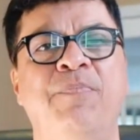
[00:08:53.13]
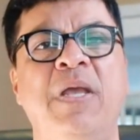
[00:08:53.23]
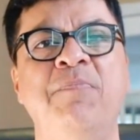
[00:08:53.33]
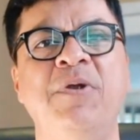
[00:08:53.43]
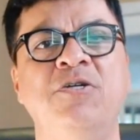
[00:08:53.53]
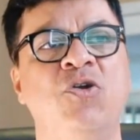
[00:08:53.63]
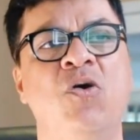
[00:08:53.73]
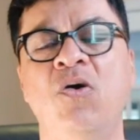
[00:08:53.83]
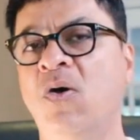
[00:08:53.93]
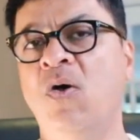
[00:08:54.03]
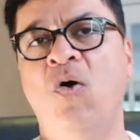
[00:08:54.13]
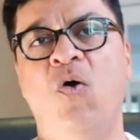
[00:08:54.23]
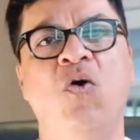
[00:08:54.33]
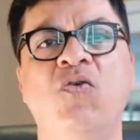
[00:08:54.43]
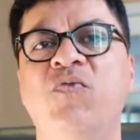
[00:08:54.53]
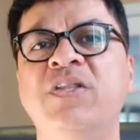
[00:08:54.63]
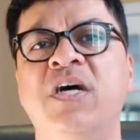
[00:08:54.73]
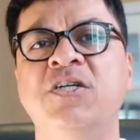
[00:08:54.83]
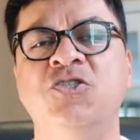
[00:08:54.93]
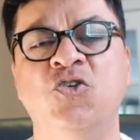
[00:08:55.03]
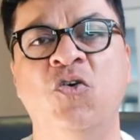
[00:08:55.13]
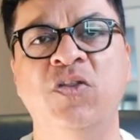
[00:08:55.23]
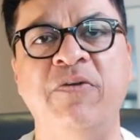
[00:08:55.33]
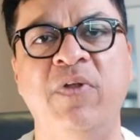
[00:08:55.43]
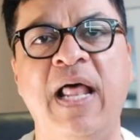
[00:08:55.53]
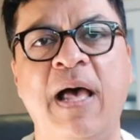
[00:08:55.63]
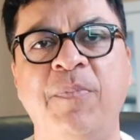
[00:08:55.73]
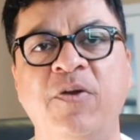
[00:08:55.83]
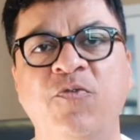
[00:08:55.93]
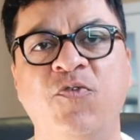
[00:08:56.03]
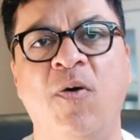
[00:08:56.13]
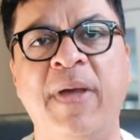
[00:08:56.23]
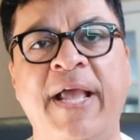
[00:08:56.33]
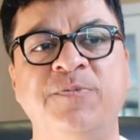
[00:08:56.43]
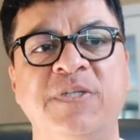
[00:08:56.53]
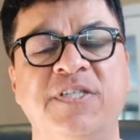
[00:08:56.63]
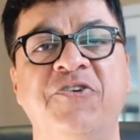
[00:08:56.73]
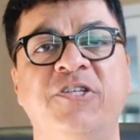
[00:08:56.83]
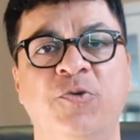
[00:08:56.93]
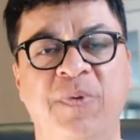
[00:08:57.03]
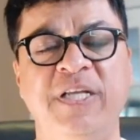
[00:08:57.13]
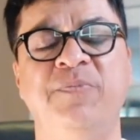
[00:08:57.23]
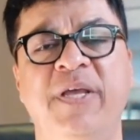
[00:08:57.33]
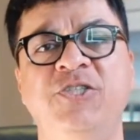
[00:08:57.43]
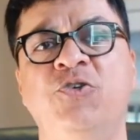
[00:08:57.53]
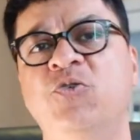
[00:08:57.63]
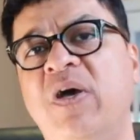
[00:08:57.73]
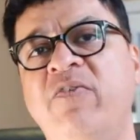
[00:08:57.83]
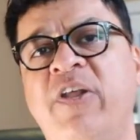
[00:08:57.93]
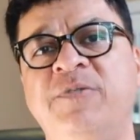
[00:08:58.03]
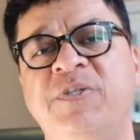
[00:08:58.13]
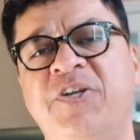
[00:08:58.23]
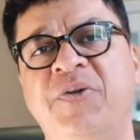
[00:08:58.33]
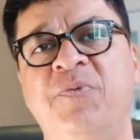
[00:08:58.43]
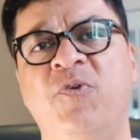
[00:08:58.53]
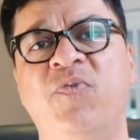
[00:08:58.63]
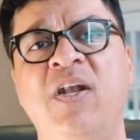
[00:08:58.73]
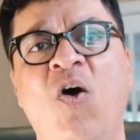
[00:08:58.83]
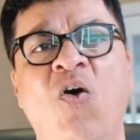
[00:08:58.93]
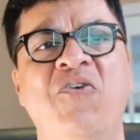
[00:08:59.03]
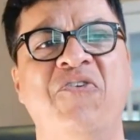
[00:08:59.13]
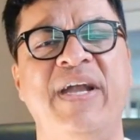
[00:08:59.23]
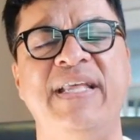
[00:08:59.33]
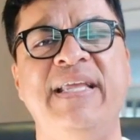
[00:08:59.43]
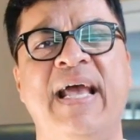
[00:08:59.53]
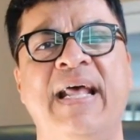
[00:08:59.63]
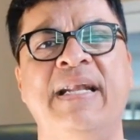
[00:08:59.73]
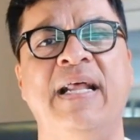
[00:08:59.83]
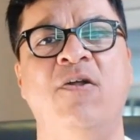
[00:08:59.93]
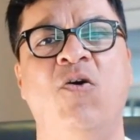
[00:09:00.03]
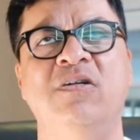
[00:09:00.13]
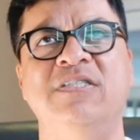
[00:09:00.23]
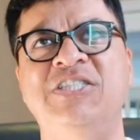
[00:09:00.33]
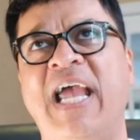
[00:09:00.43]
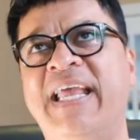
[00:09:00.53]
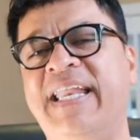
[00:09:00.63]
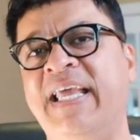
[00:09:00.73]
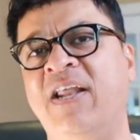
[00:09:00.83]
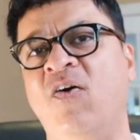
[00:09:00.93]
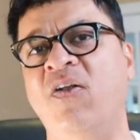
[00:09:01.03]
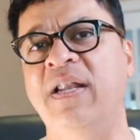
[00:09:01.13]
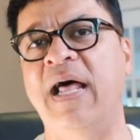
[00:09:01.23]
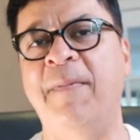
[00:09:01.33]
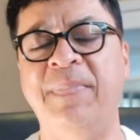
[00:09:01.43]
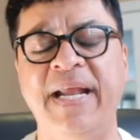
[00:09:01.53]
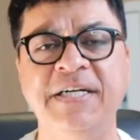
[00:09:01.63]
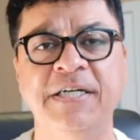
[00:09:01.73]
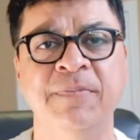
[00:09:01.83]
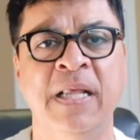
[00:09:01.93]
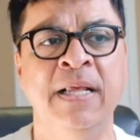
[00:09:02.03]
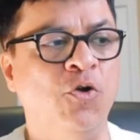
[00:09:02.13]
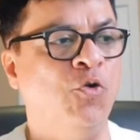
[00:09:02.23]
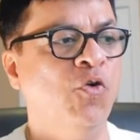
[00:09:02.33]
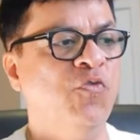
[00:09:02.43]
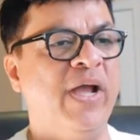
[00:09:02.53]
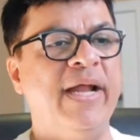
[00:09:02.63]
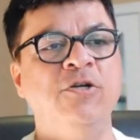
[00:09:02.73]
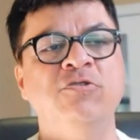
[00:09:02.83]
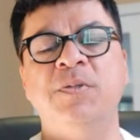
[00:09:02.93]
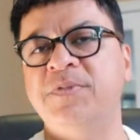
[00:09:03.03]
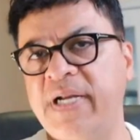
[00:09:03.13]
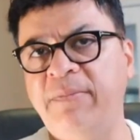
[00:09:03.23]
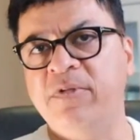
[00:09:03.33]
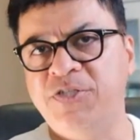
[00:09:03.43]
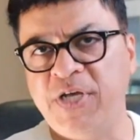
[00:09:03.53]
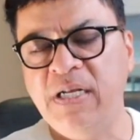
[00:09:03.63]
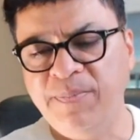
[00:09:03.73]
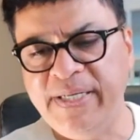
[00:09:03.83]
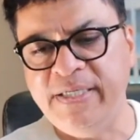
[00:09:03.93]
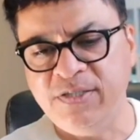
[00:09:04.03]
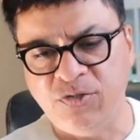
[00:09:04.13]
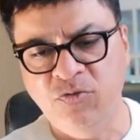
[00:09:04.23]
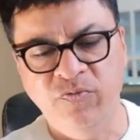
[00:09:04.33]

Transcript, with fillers: PNP draw or with a draw that will happen from Express Entry. So please make sure you have your Express Entry profile already and, and all shining and all updated. Don't forget to subscribe to the channel, please do.